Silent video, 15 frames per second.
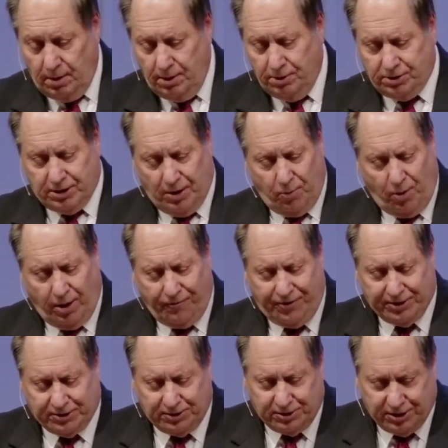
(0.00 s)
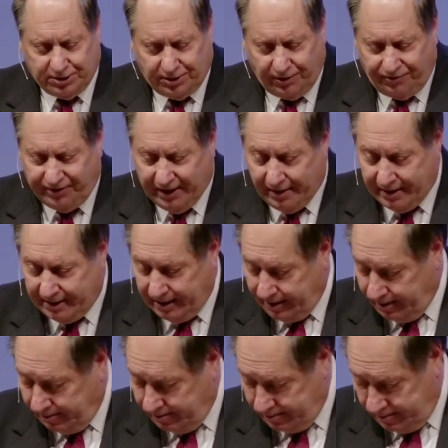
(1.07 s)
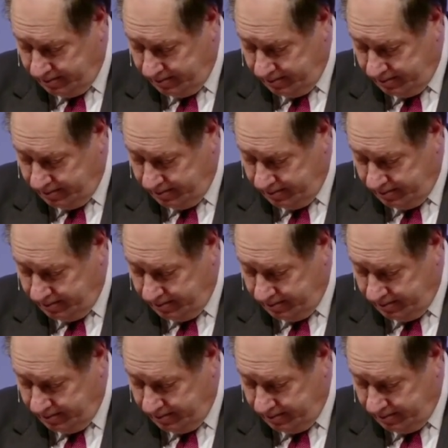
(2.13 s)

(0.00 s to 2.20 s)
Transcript: You say, what if this is just a fairy tale?